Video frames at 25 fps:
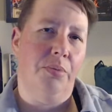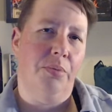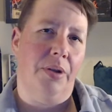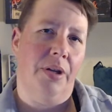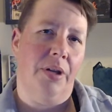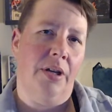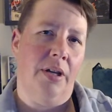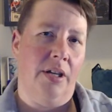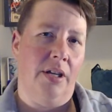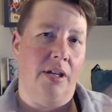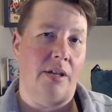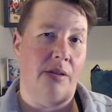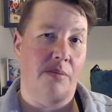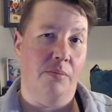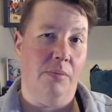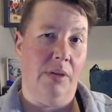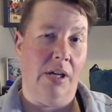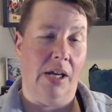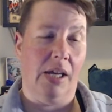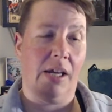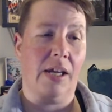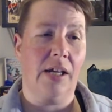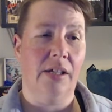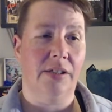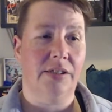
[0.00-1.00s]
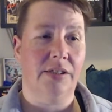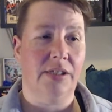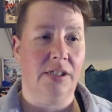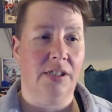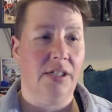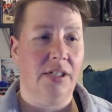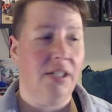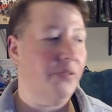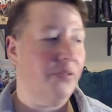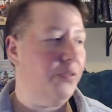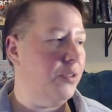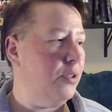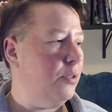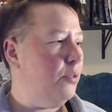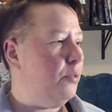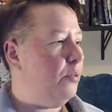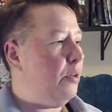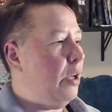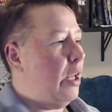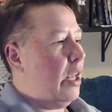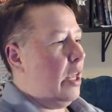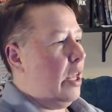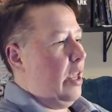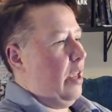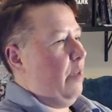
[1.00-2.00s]
I'm Celtic to Nephew,
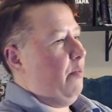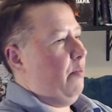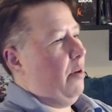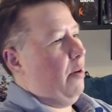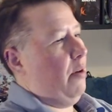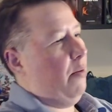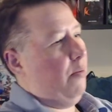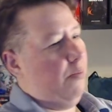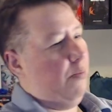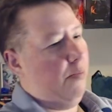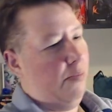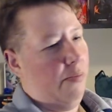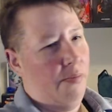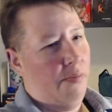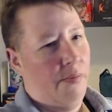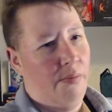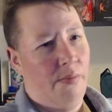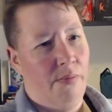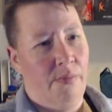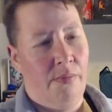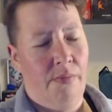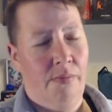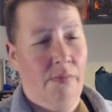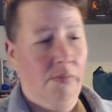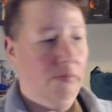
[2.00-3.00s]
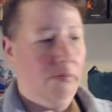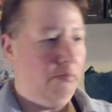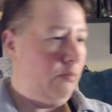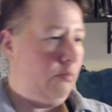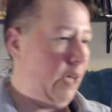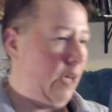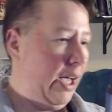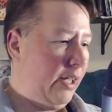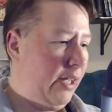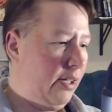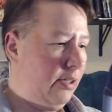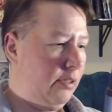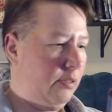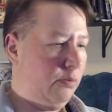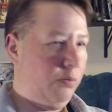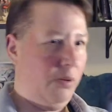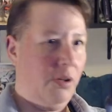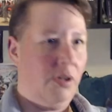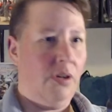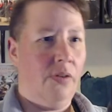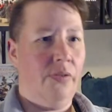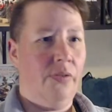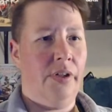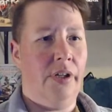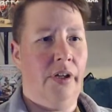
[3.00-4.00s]
and my mic is way
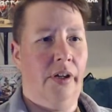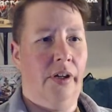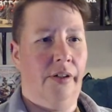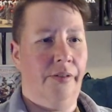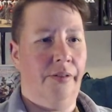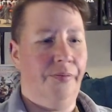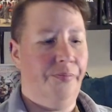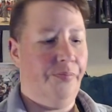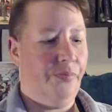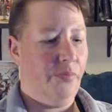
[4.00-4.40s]
over here.